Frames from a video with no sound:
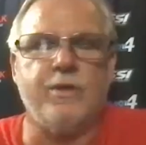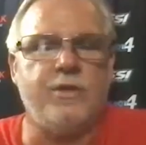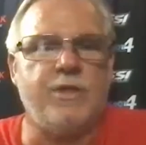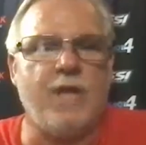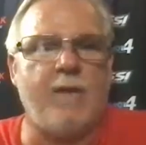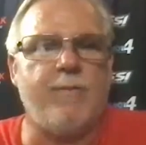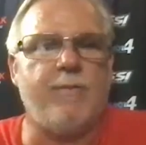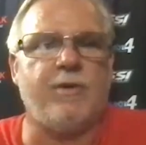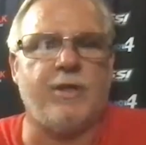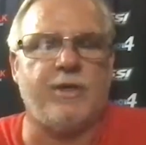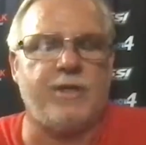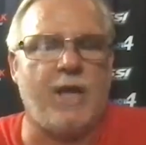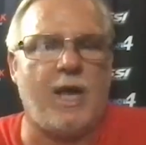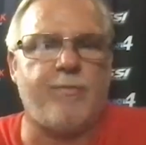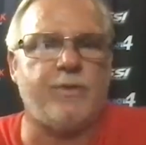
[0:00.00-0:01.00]
Damon
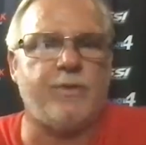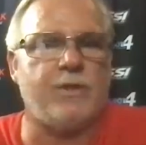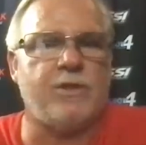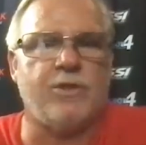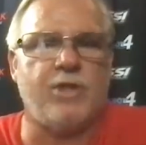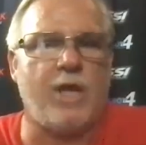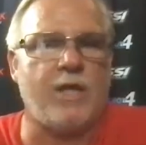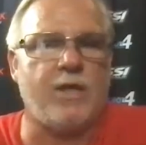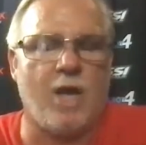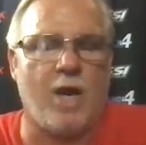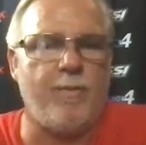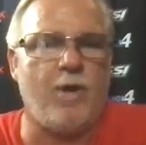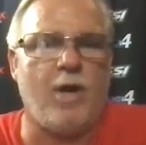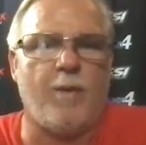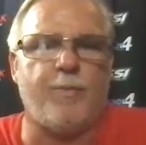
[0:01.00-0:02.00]
adapted to that
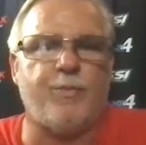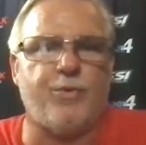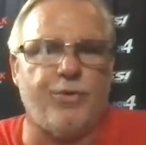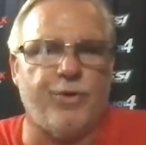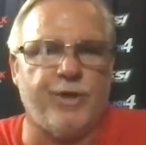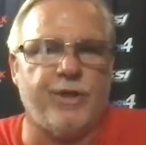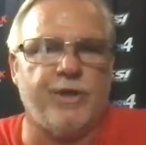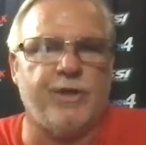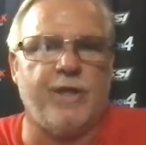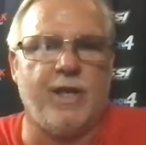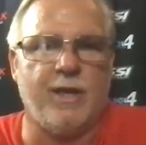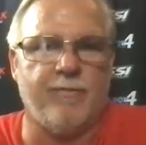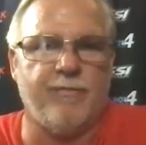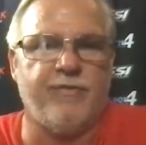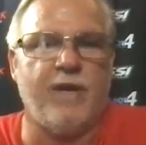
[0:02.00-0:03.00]
Yamaha pretty
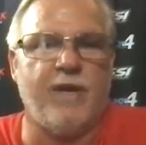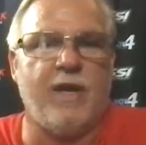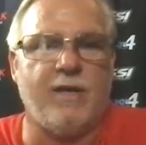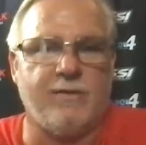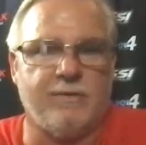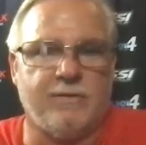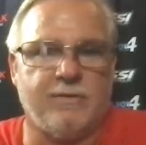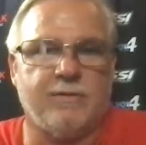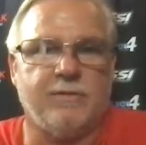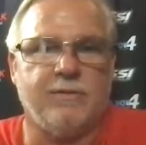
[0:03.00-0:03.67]
damn fast.